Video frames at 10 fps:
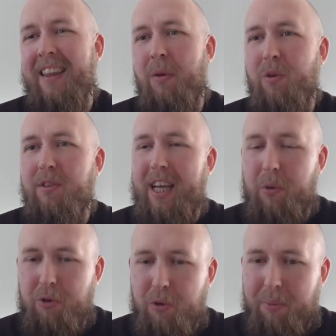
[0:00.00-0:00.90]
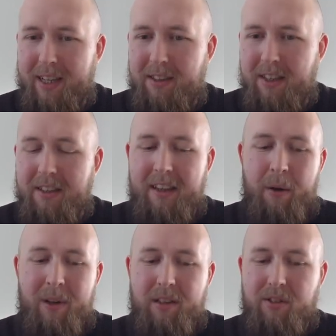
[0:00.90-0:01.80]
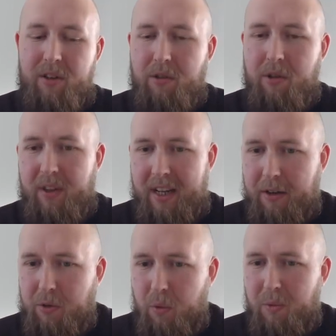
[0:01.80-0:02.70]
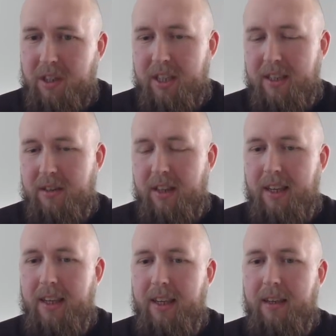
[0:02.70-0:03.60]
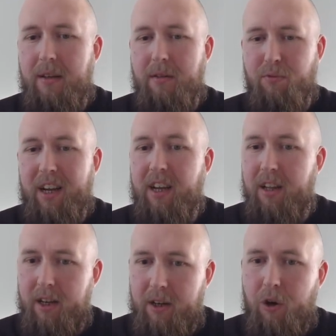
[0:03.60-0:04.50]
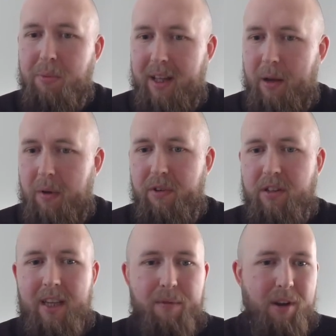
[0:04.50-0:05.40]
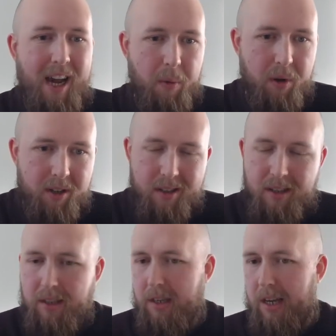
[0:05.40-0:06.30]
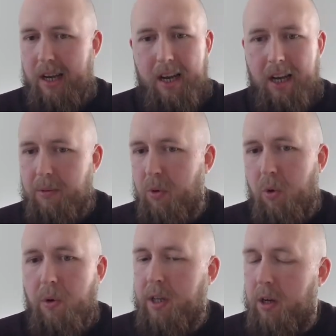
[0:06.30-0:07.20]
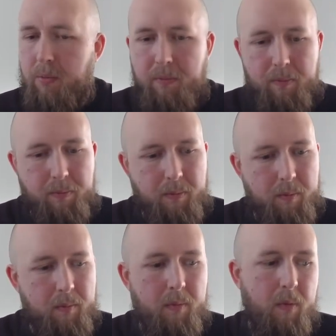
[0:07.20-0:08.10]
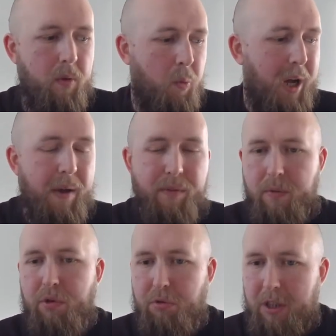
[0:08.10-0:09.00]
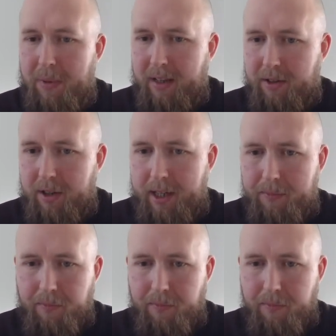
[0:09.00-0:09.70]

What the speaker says: then once that one's completed, it will then start off the next one, which is the regular update, whether it's every hour or whatever you've agreed, basically.